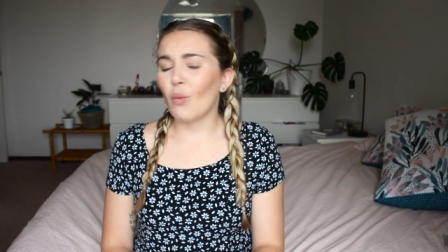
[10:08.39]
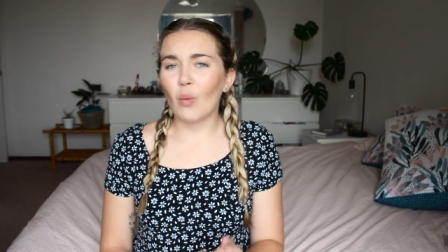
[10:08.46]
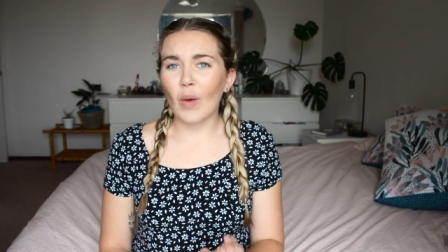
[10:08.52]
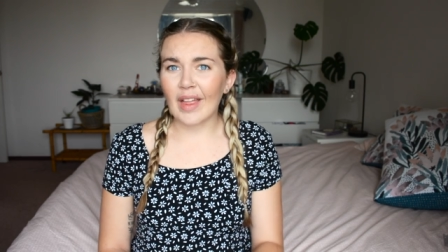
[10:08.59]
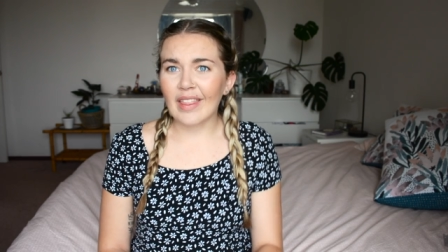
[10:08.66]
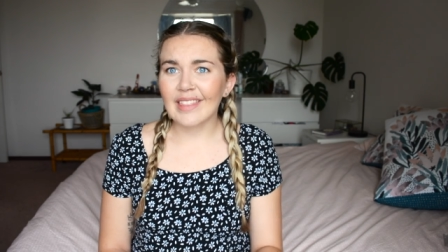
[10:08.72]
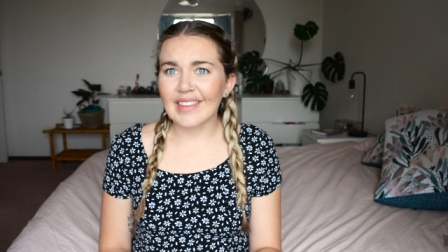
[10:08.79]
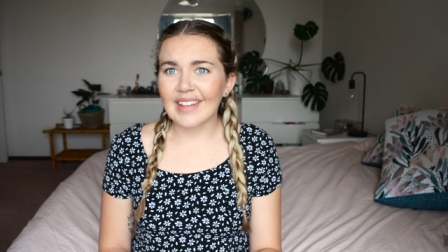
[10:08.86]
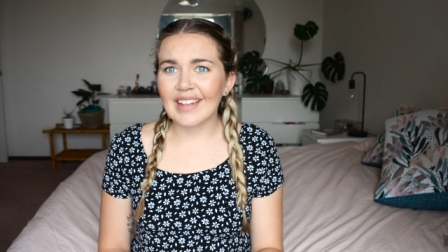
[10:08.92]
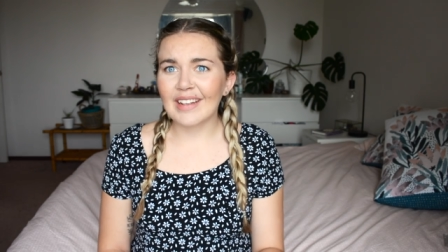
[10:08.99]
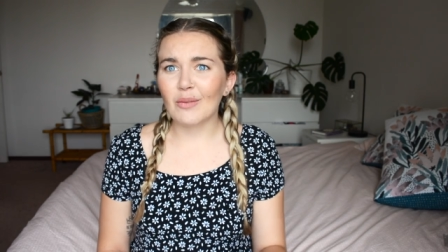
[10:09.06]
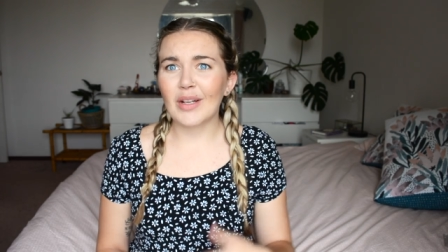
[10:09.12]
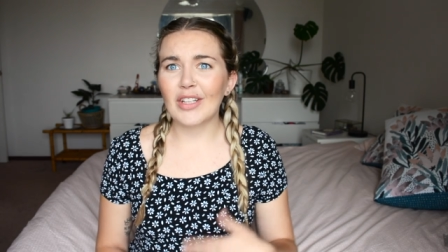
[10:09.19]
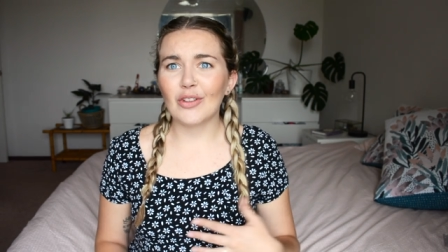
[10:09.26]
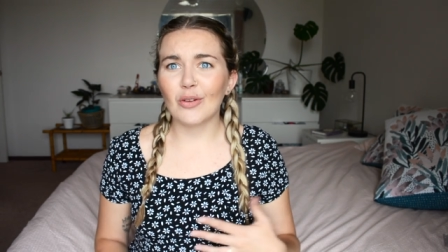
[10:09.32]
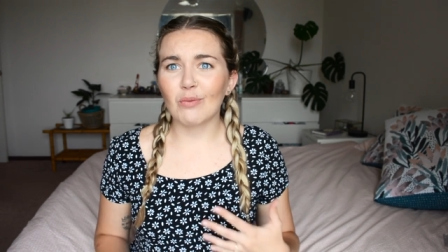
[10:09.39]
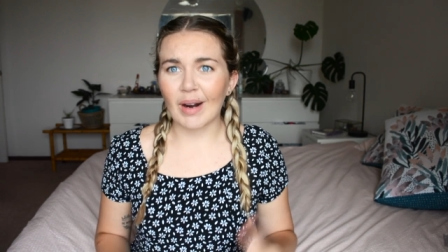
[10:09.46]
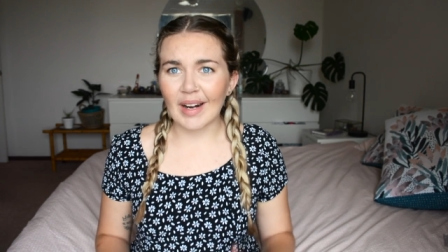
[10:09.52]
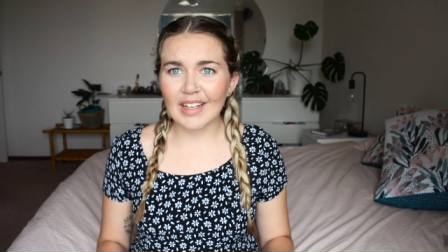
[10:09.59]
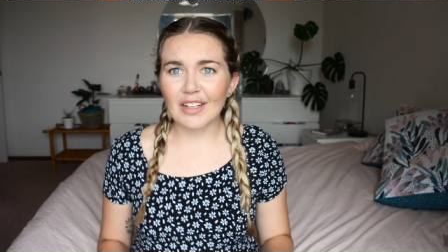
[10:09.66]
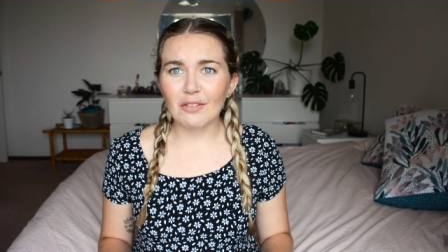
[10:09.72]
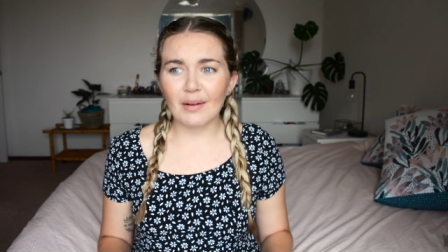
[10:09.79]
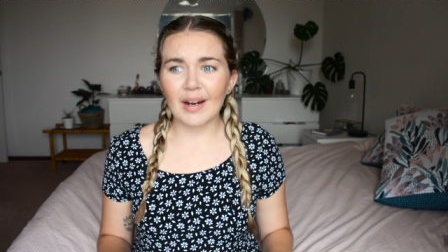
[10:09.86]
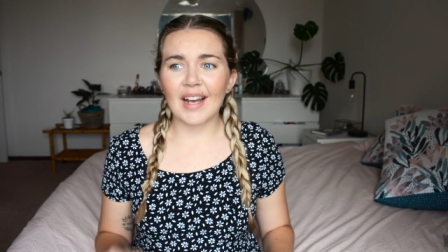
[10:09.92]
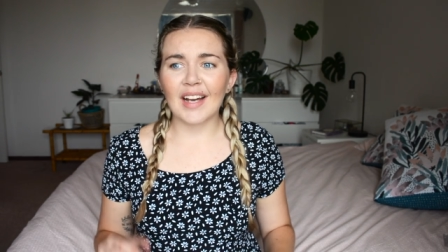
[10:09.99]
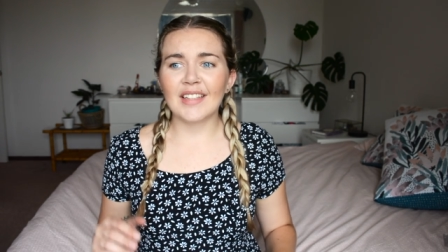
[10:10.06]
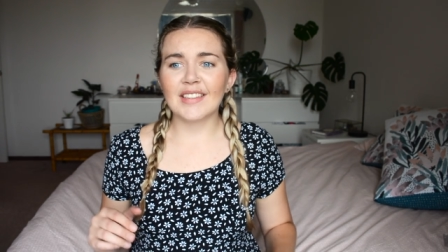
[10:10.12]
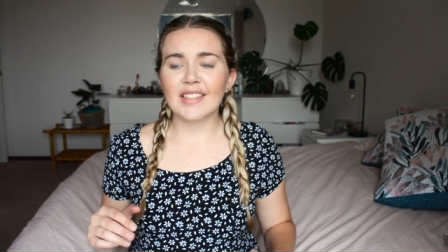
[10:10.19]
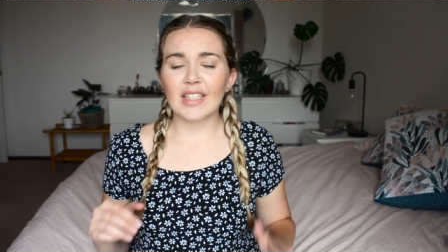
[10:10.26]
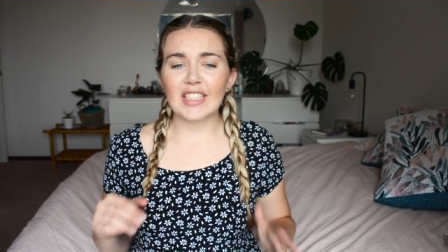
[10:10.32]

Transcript: one thing when you're running around,